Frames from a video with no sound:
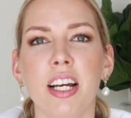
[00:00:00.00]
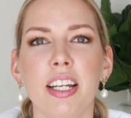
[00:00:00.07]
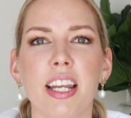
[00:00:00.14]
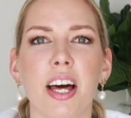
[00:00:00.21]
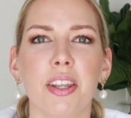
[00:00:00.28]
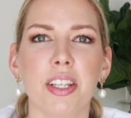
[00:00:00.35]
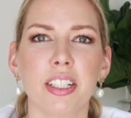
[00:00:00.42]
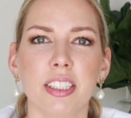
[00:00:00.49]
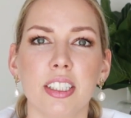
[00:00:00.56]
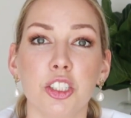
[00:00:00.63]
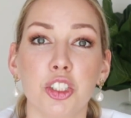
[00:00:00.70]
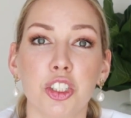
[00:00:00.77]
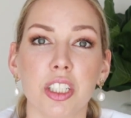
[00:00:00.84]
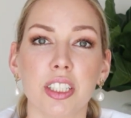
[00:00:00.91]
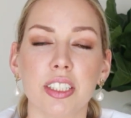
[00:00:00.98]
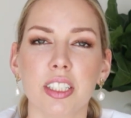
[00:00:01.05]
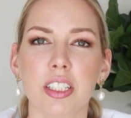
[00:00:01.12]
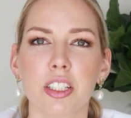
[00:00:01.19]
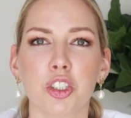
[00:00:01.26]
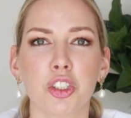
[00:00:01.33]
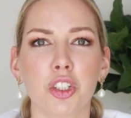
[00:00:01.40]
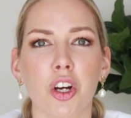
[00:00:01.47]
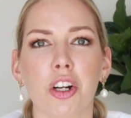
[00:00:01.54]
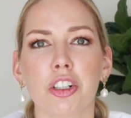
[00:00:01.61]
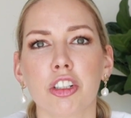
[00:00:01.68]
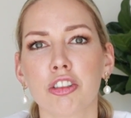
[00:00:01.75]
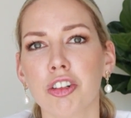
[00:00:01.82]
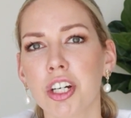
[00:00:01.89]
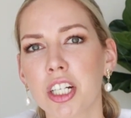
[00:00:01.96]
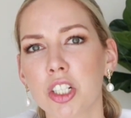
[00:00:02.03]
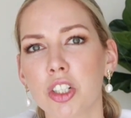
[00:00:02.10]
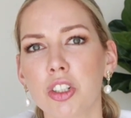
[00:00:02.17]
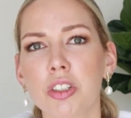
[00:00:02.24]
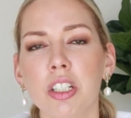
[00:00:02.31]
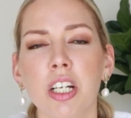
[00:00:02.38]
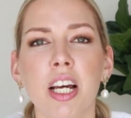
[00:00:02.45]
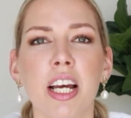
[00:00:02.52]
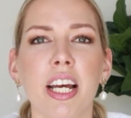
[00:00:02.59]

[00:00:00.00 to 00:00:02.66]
Now this is just the shirt crinkled,